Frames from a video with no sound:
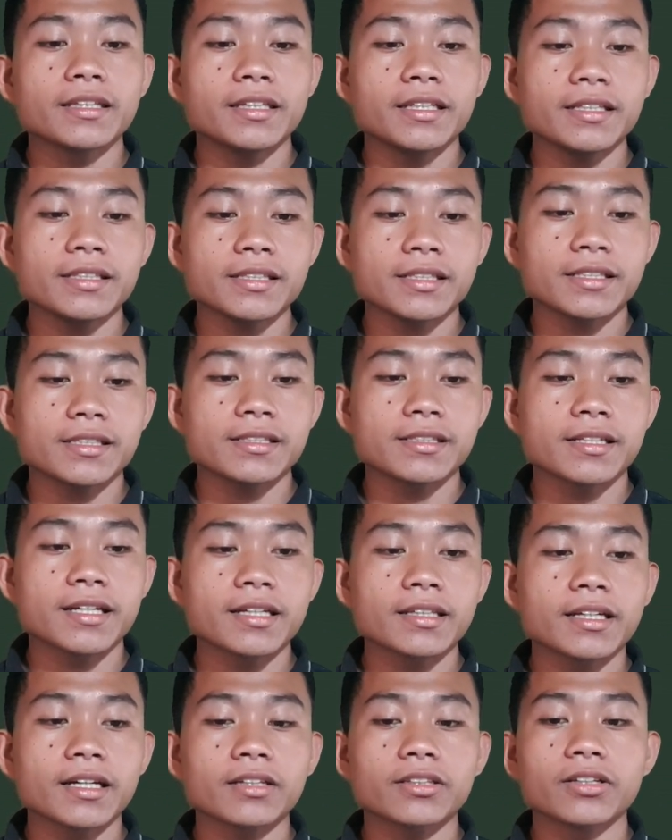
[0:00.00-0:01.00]
this is
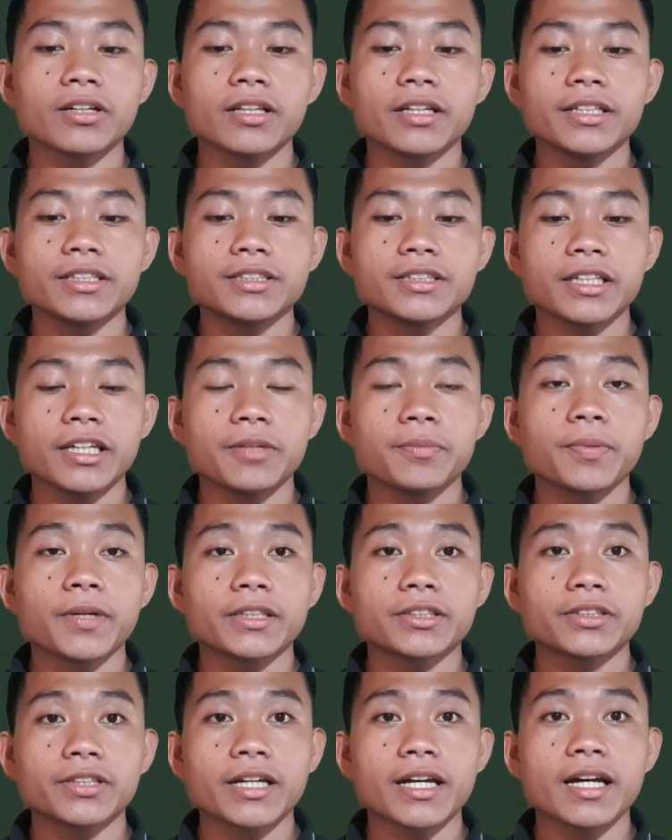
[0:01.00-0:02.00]
not acknowledged in
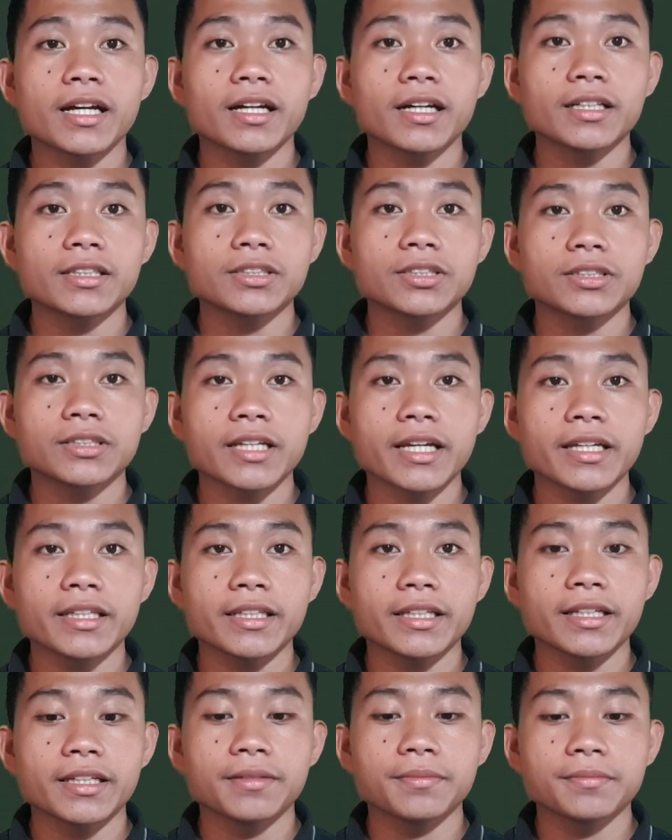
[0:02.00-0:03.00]
patriarchal
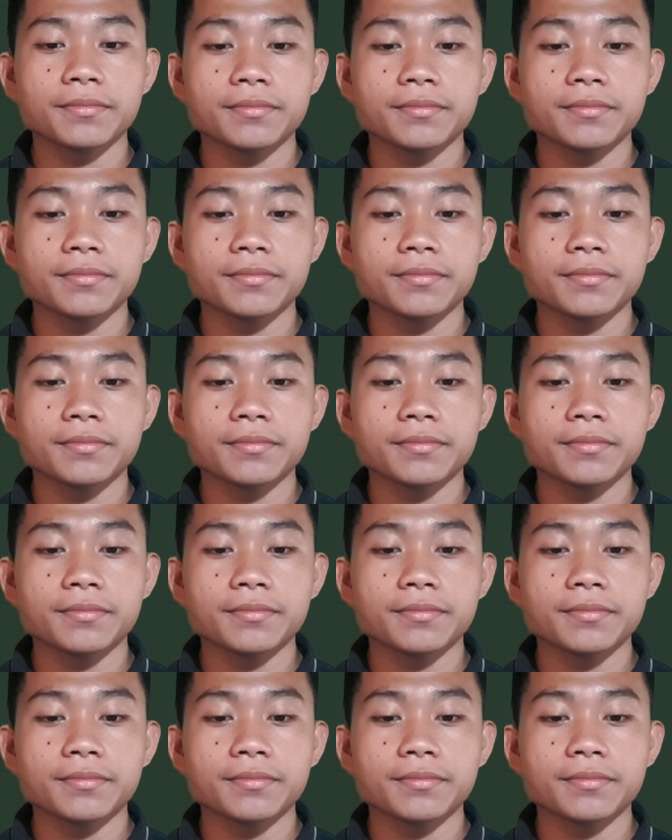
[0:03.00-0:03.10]
society.